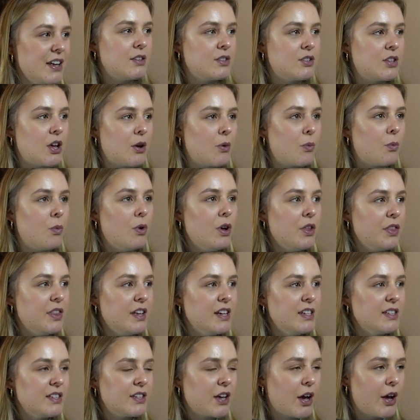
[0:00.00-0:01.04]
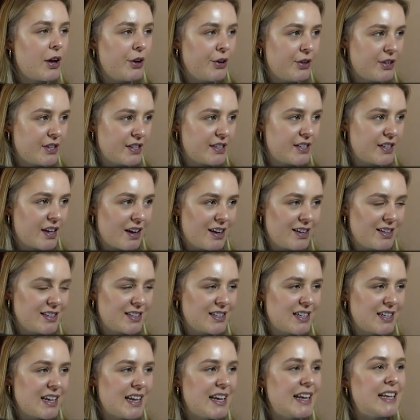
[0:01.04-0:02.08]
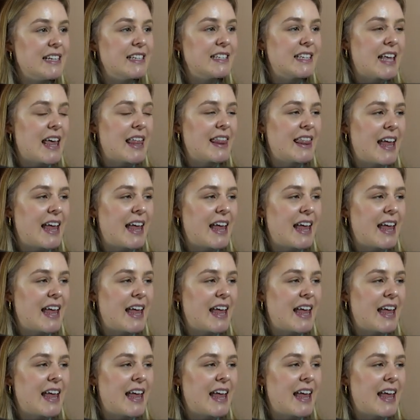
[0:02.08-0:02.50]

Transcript: So what this code does is